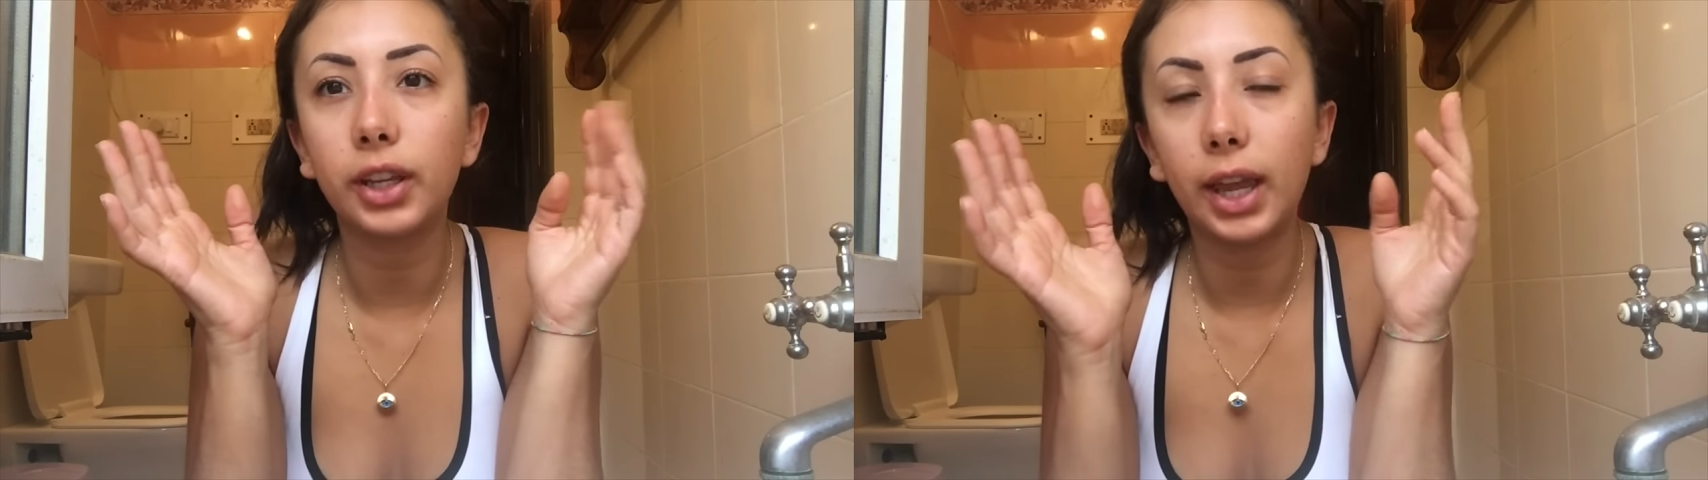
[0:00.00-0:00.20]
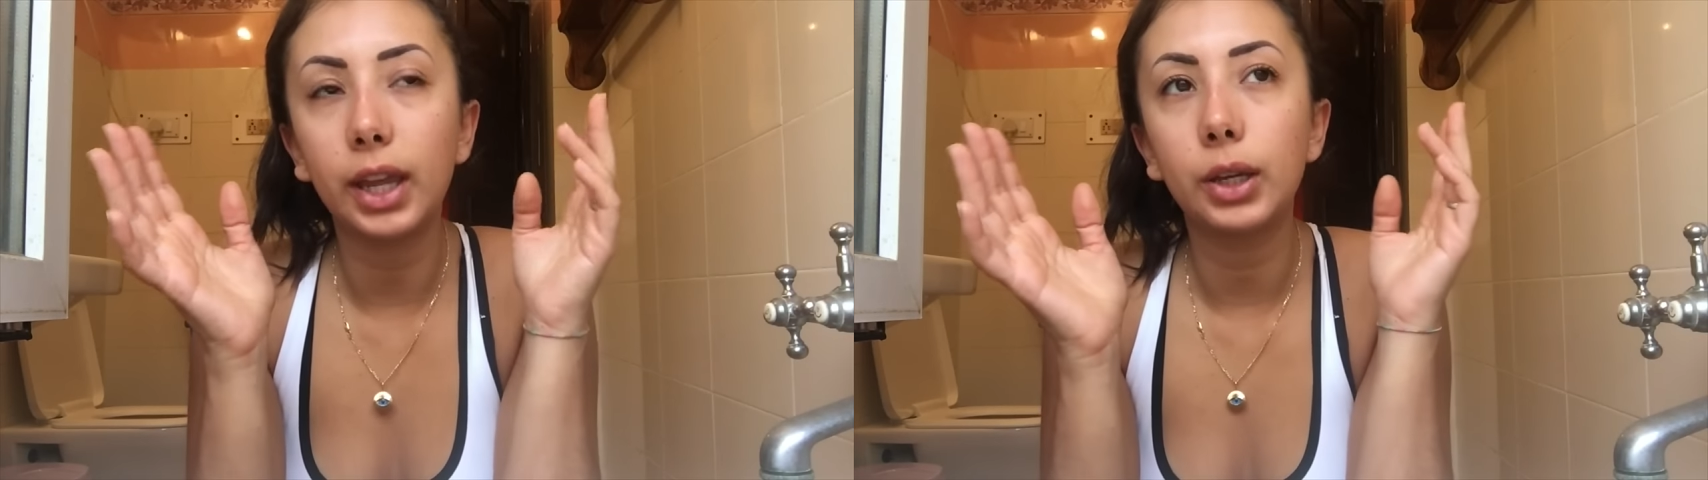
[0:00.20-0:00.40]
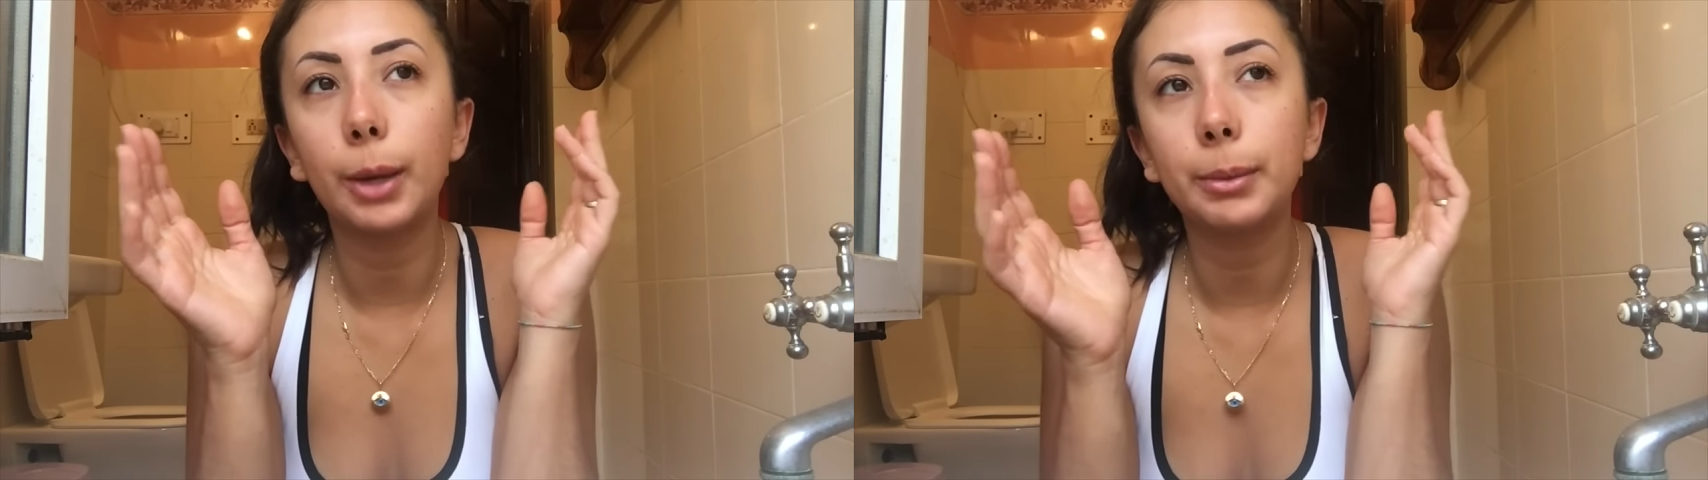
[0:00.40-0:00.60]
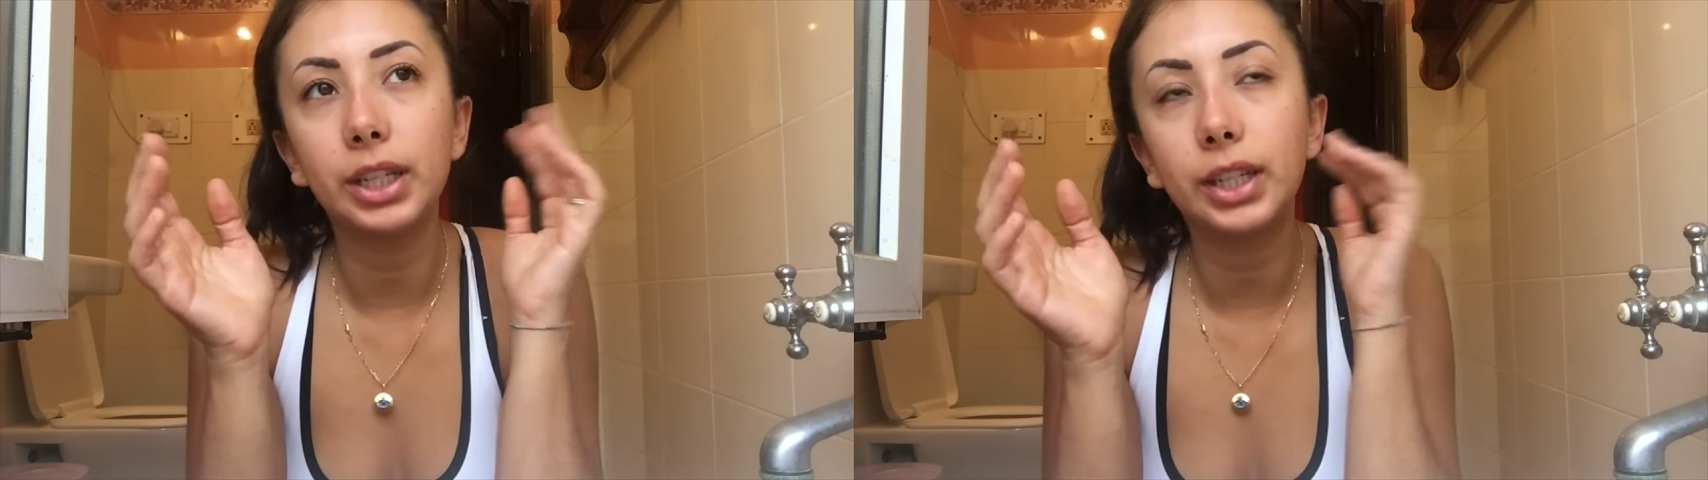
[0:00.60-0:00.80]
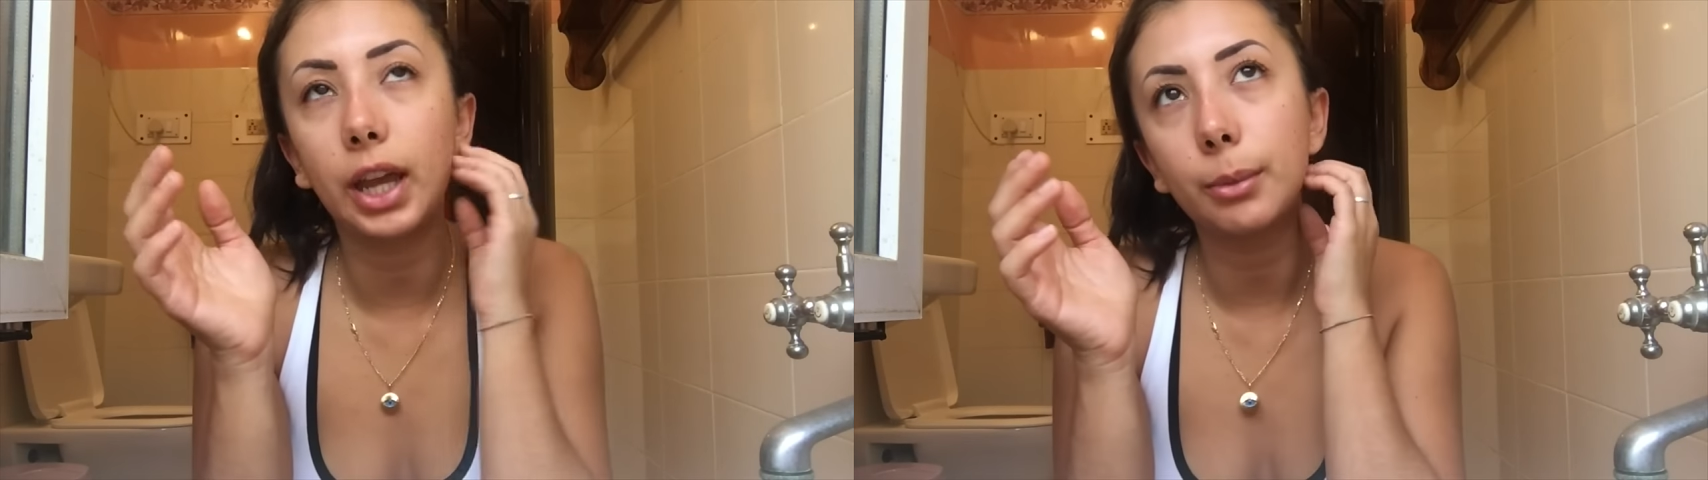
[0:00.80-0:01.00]
okay, I'm
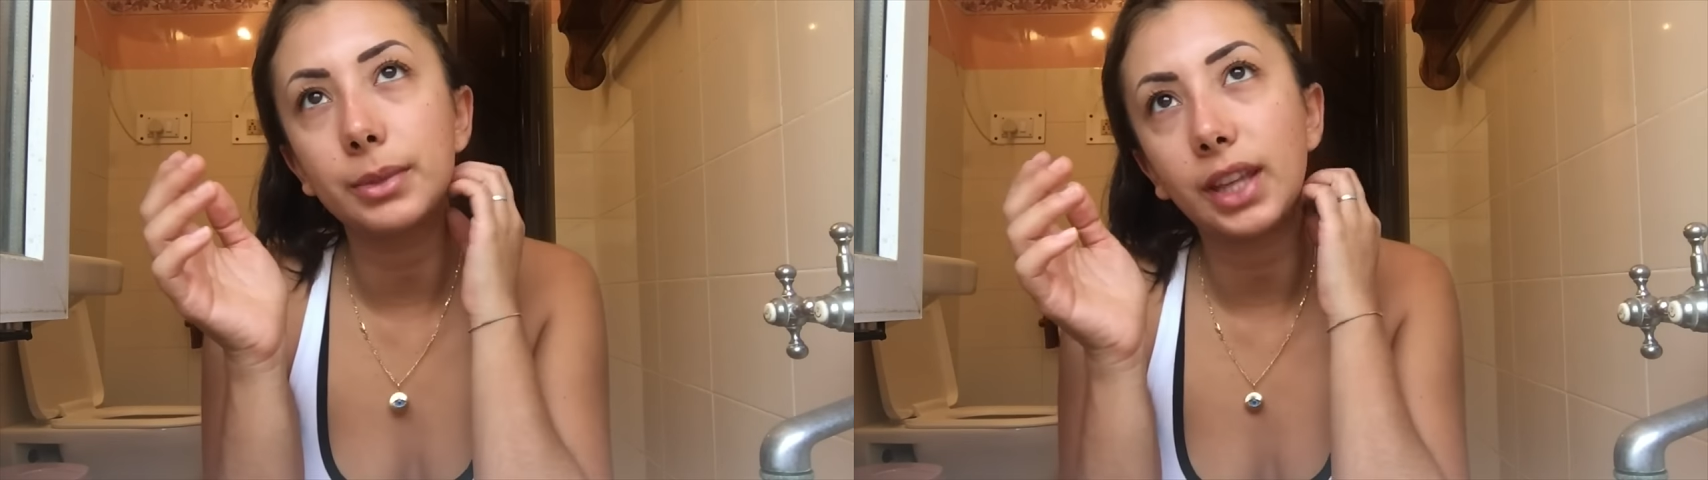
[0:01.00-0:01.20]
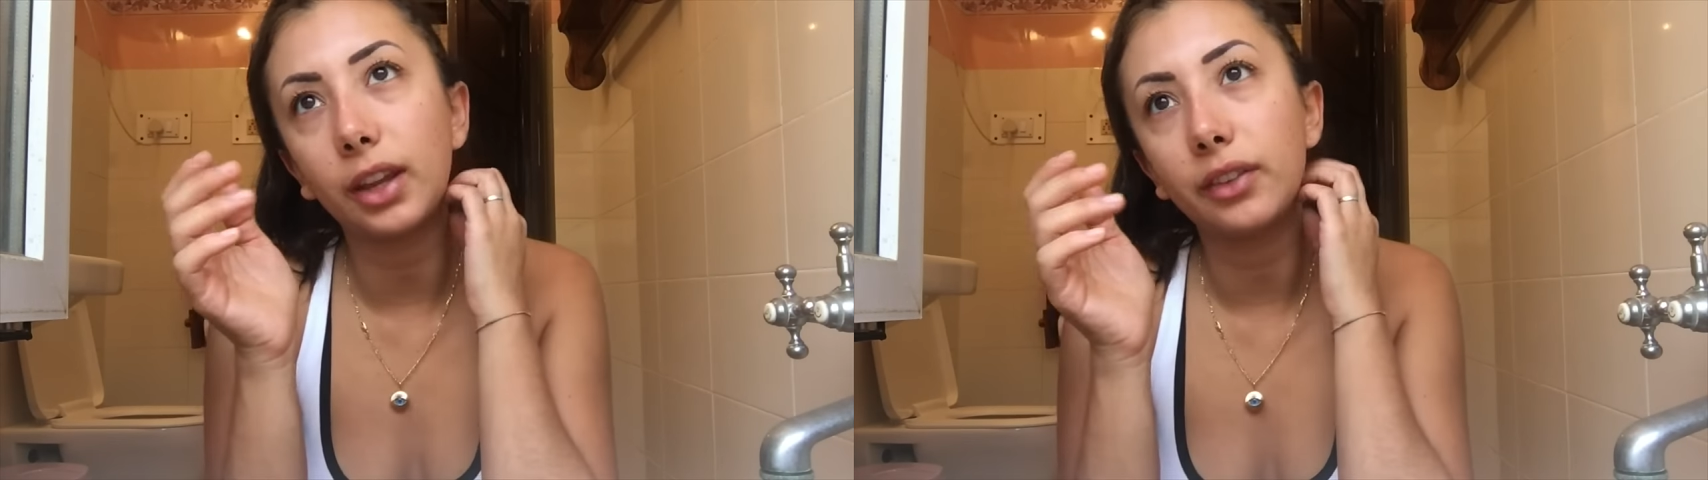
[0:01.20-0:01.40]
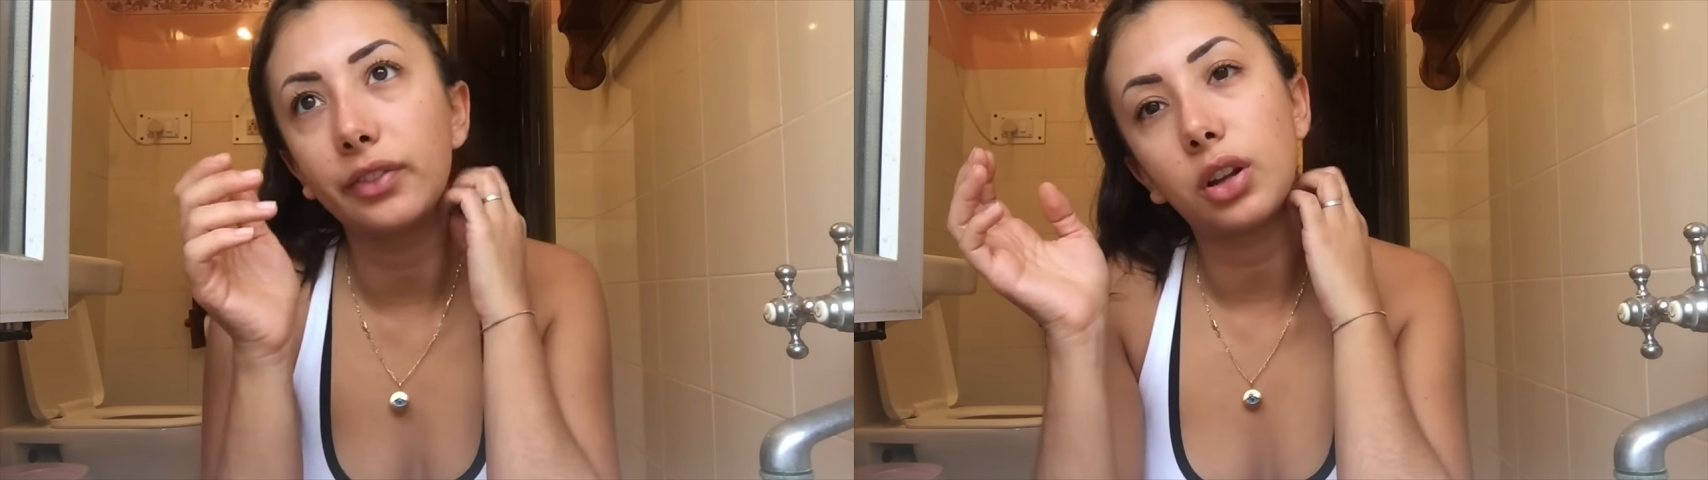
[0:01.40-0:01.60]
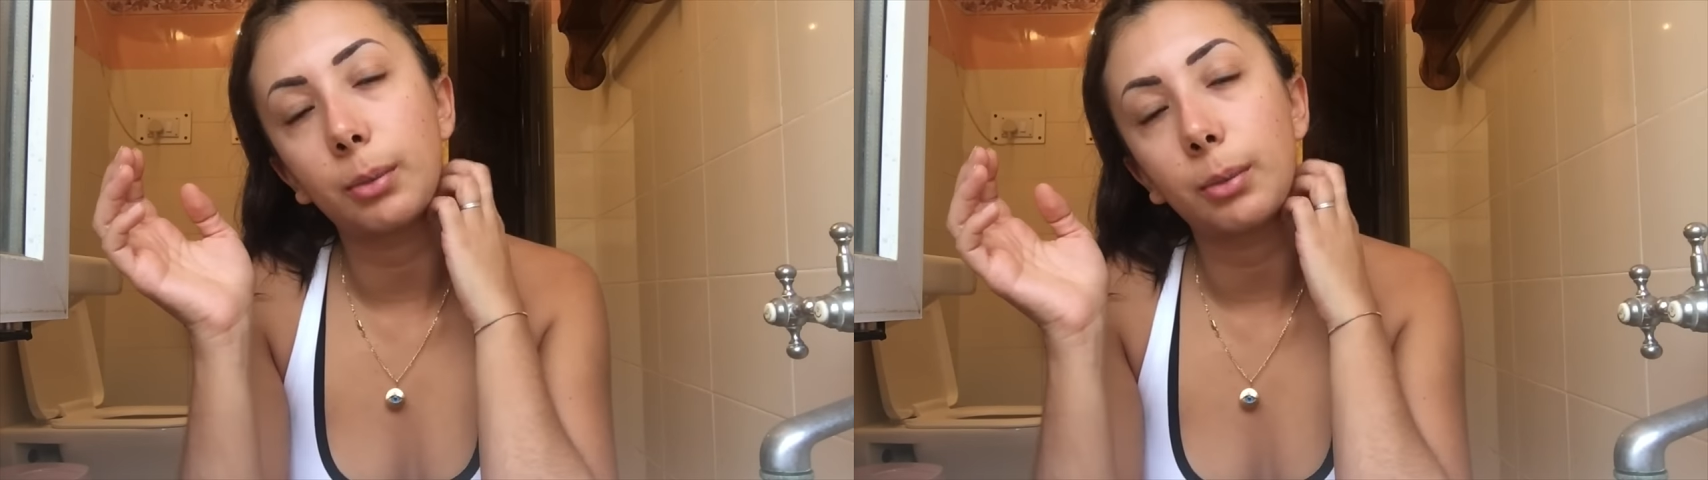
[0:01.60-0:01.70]
here now, I'm safe.